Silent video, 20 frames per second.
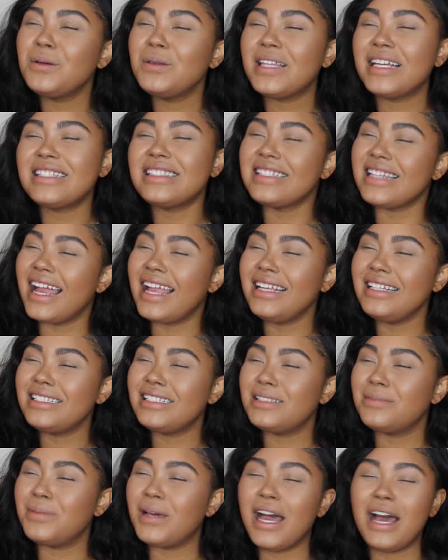ooh, that's
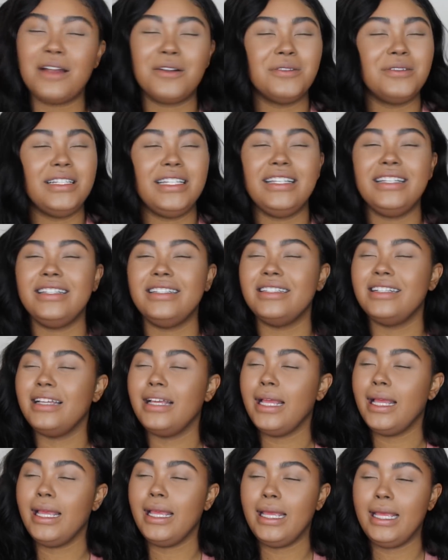nice, but I don't need
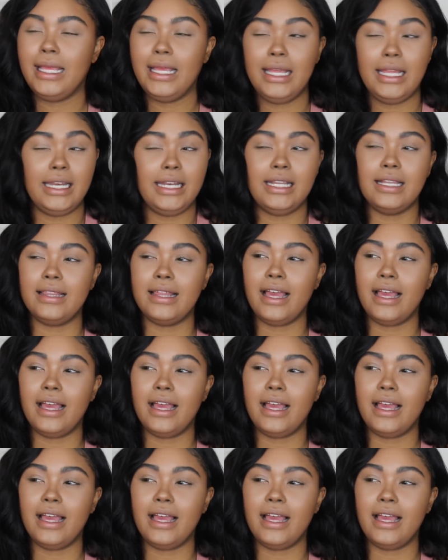any of